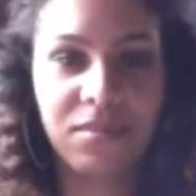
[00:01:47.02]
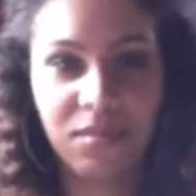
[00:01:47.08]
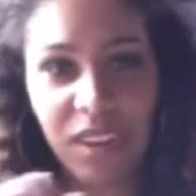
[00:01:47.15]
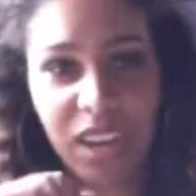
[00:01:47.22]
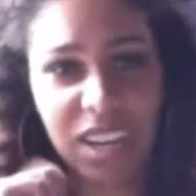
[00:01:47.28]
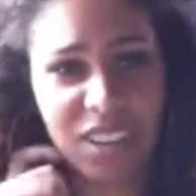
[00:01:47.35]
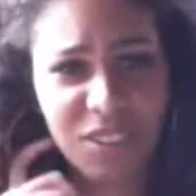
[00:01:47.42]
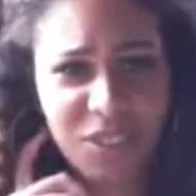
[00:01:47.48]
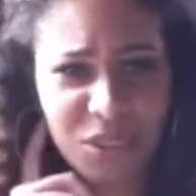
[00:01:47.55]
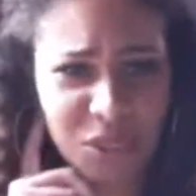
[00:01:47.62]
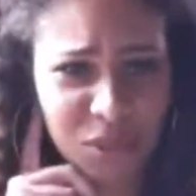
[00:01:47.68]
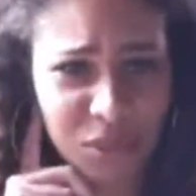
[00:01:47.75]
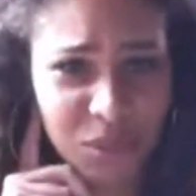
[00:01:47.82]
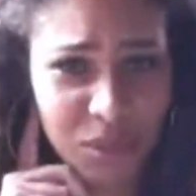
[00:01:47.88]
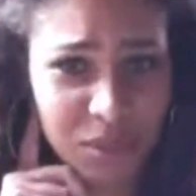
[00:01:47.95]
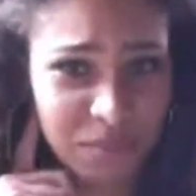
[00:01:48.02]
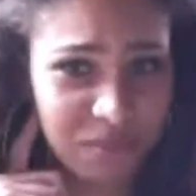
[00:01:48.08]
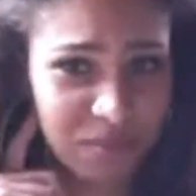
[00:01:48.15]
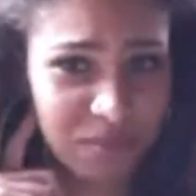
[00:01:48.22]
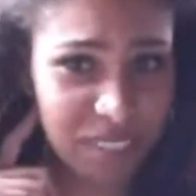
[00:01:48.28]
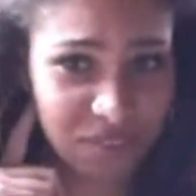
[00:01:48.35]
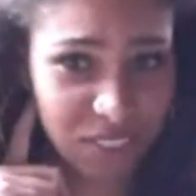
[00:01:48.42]
I don't know
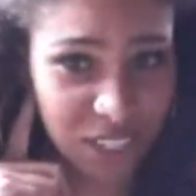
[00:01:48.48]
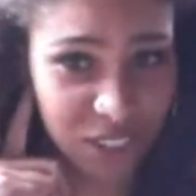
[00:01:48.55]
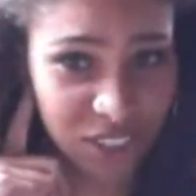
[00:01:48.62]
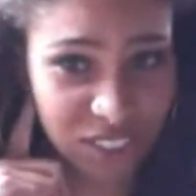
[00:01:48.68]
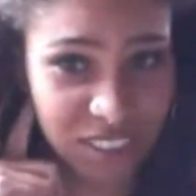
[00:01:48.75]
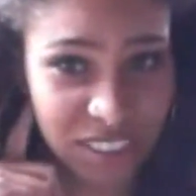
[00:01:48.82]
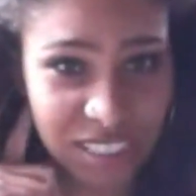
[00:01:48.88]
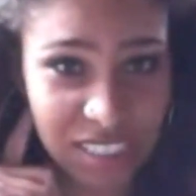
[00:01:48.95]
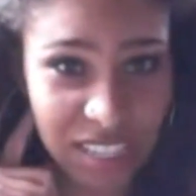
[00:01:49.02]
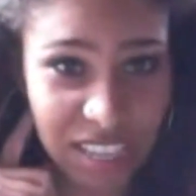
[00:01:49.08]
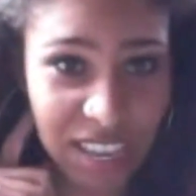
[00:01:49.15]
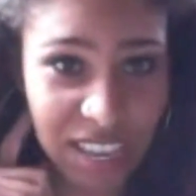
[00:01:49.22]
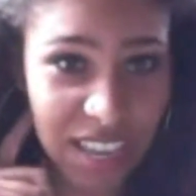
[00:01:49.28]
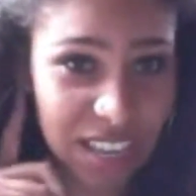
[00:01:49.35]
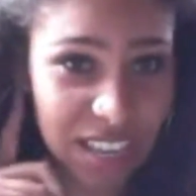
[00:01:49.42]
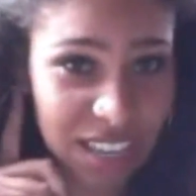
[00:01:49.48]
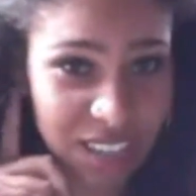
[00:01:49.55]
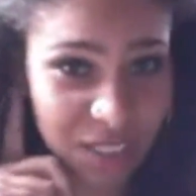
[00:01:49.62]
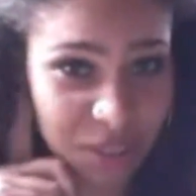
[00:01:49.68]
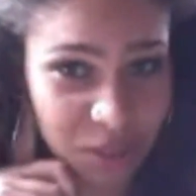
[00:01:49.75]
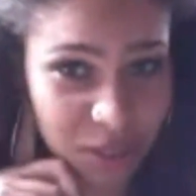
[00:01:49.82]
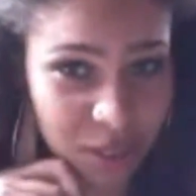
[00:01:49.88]
if there's a delay
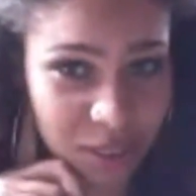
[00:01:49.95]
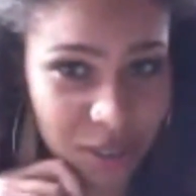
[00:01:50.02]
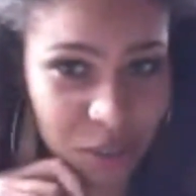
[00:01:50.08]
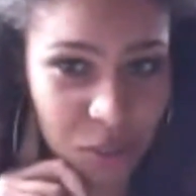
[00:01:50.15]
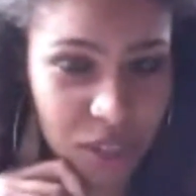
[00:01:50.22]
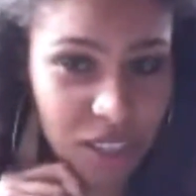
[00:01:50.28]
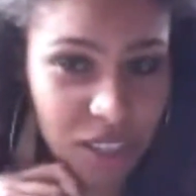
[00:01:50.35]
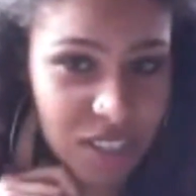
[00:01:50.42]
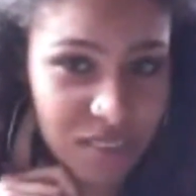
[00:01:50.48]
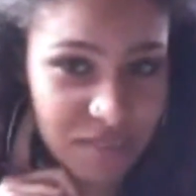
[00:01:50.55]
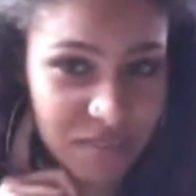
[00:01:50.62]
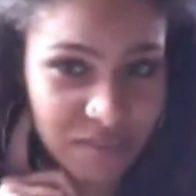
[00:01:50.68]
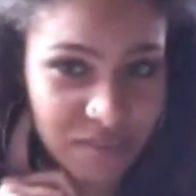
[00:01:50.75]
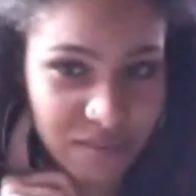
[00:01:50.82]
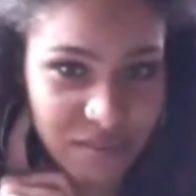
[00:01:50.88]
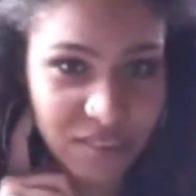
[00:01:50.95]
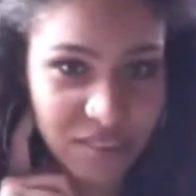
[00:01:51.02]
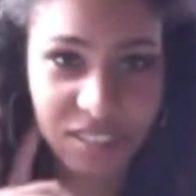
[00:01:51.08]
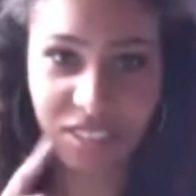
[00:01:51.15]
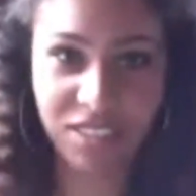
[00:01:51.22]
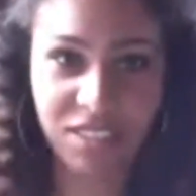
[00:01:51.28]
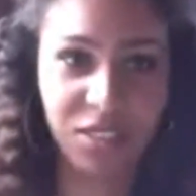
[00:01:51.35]
or what,
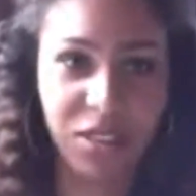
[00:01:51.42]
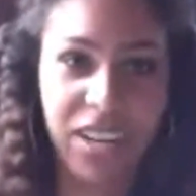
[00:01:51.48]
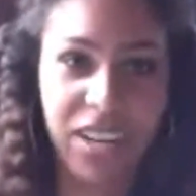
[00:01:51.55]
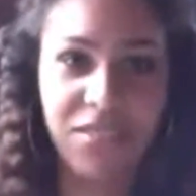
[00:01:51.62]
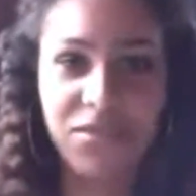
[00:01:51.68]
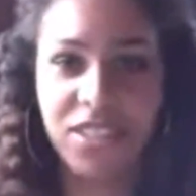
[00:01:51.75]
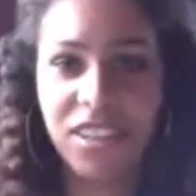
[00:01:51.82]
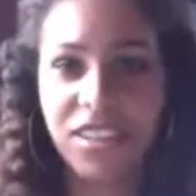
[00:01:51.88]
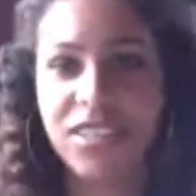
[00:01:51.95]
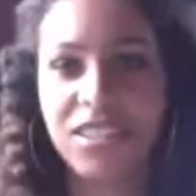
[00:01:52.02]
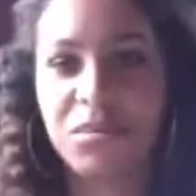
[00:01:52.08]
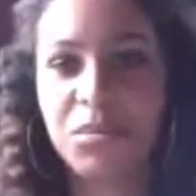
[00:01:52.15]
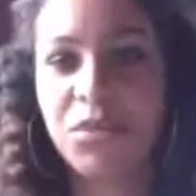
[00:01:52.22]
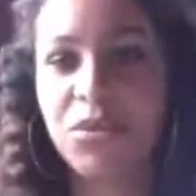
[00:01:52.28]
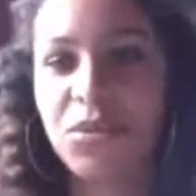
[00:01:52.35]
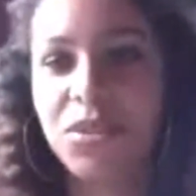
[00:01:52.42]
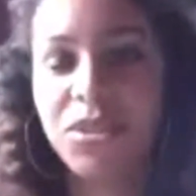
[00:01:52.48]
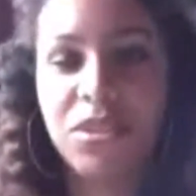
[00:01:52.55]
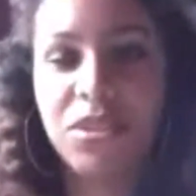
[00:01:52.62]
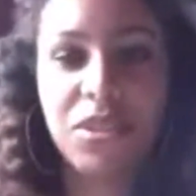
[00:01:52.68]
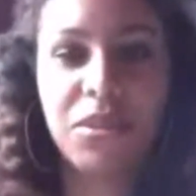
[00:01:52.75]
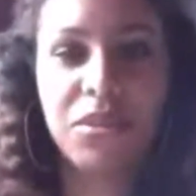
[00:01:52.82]
because I never done this before,
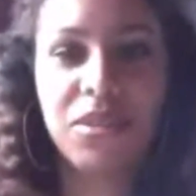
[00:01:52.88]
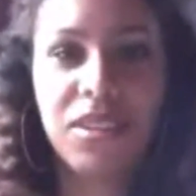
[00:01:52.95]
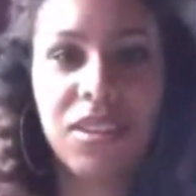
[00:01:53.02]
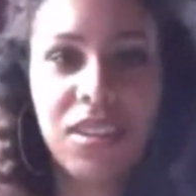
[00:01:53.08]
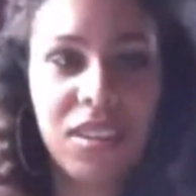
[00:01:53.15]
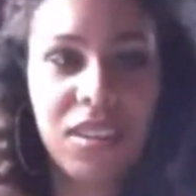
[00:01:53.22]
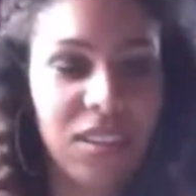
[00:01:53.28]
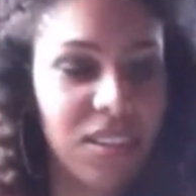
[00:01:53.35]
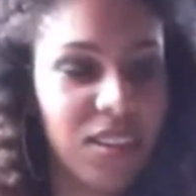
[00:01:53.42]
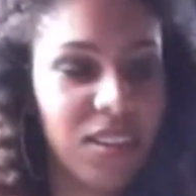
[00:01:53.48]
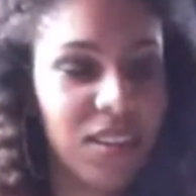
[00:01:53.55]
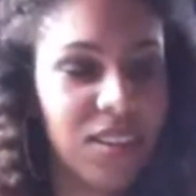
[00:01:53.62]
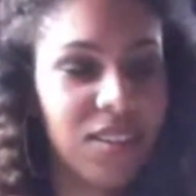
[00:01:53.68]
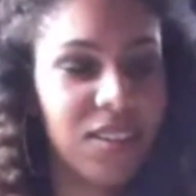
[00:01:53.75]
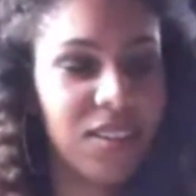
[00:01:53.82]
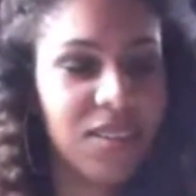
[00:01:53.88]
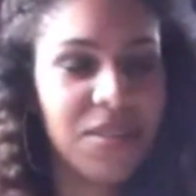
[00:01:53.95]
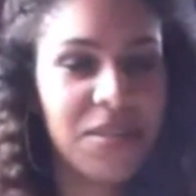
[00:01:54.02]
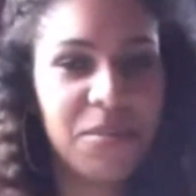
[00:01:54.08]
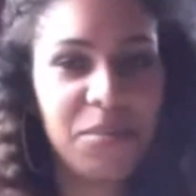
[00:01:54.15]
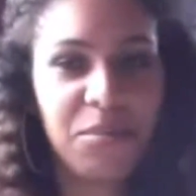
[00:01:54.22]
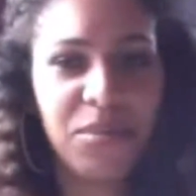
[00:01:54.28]
so.
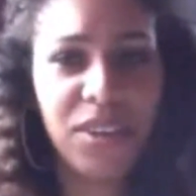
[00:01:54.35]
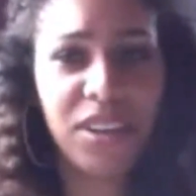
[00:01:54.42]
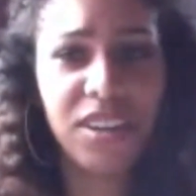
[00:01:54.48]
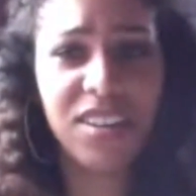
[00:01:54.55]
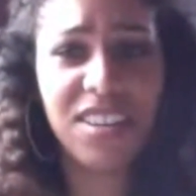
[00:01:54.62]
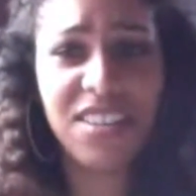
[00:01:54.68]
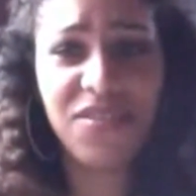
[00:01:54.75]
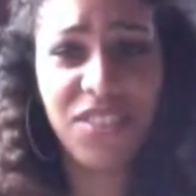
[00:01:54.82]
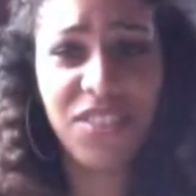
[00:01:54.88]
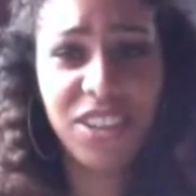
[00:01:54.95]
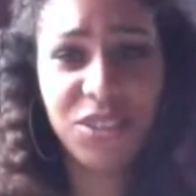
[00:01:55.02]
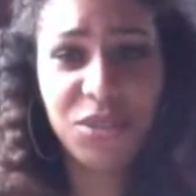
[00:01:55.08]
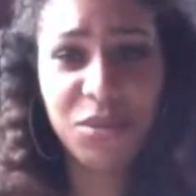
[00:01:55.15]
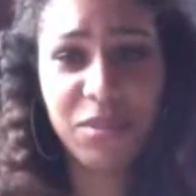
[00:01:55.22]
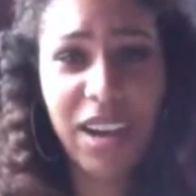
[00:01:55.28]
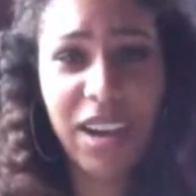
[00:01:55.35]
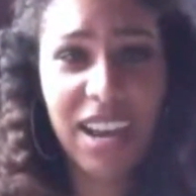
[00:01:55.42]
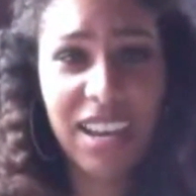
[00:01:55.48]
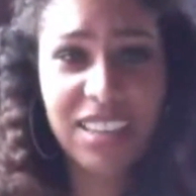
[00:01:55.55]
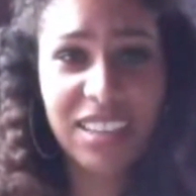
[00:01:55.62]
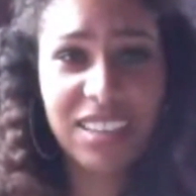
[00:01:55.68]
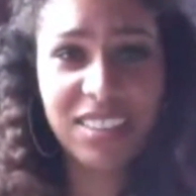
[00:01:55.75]
But if there's a
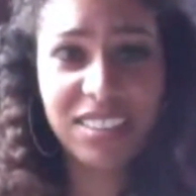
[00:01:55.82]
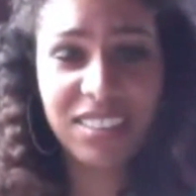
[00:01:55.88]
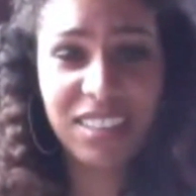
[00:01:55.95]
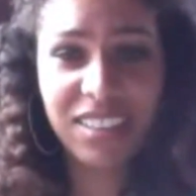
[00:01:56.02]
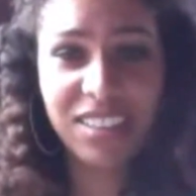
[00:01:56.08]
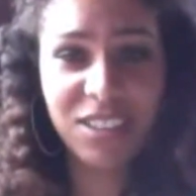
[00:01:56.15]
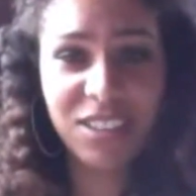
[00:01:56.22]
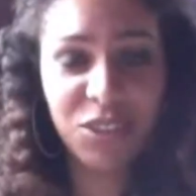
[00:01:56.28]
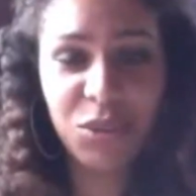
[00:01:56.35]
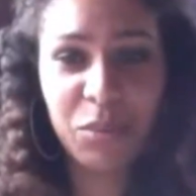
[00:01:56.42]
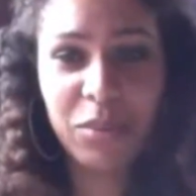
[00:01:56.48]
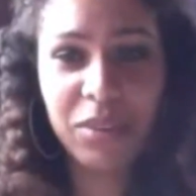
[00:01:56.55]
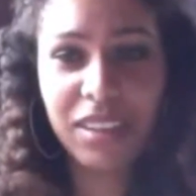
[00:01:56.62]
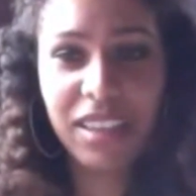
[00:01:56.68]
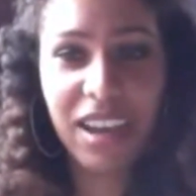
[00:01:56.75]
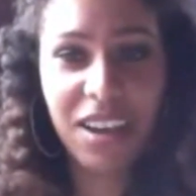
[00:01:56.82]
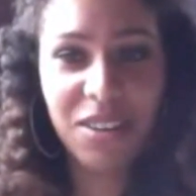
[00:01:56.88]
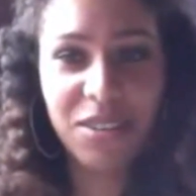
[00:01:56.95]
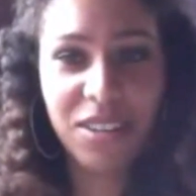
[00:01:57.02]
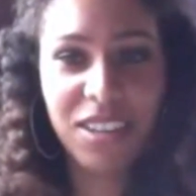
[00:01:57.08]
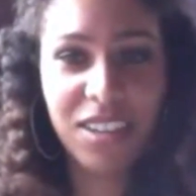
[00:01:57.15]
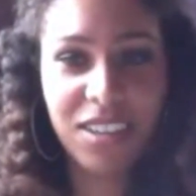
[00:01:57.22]
racket, like it's super
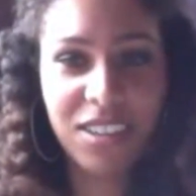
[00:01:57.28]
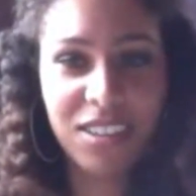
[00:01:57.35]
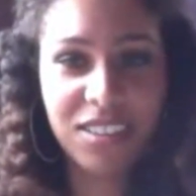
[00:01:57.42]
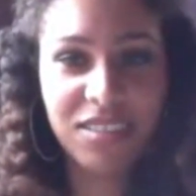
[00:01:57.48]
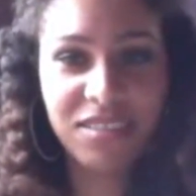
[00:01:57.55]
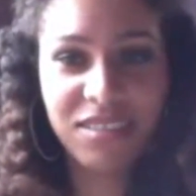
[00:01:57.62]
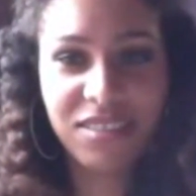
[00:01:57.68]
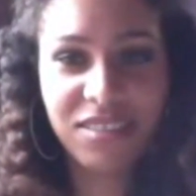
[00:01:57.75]
loud here,